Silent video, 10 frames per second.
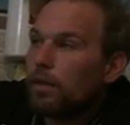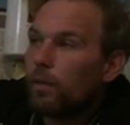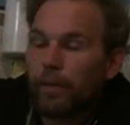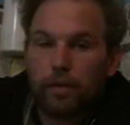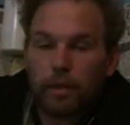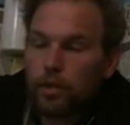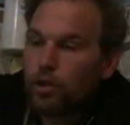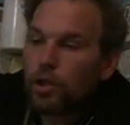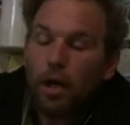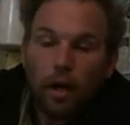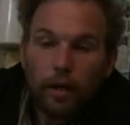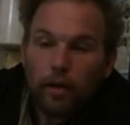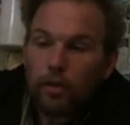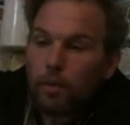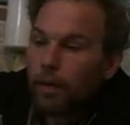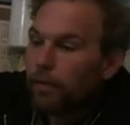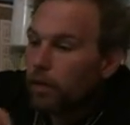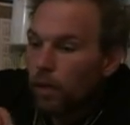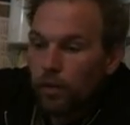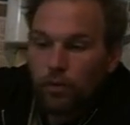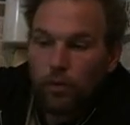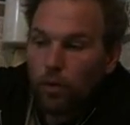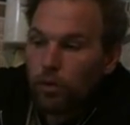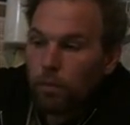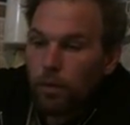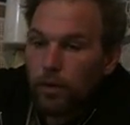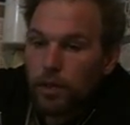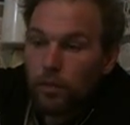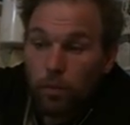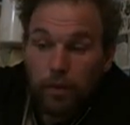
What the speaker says: Whether it's a child, whether or not it's an older person,